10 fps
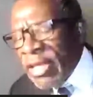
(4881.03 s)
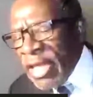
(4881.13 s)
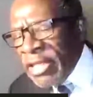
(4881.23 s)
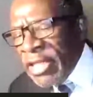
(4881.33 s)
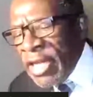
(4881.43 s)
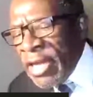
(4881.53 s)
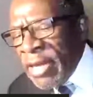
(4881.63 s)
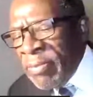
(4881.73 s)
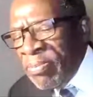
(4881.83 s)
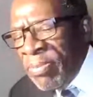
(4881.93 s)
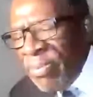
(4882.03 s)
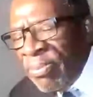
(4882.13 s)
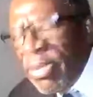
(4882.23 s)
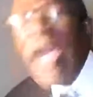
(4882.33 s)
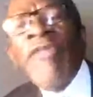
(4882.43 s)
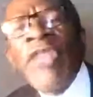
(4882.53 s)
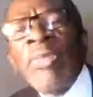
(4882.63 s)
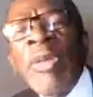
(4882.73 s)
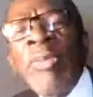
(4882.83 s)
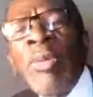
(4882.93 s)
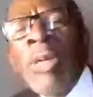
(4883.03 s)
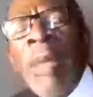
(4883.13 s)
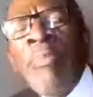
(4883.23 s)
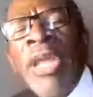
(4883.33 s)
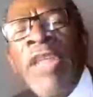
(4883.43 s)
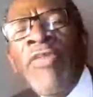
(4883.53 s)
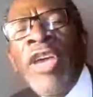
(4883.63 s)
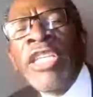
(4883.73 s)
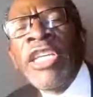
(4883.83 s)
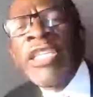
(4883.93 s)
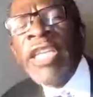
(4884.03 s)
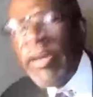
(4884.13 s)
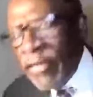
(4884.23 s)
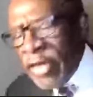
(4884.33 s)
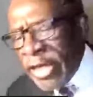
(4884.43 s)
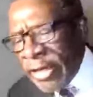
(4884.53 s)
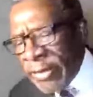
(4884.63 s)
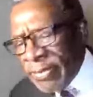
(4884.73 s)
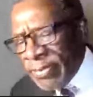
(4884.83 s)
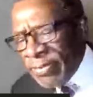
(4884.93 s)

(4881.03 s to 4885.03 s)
PF has been campaigning for HH every day.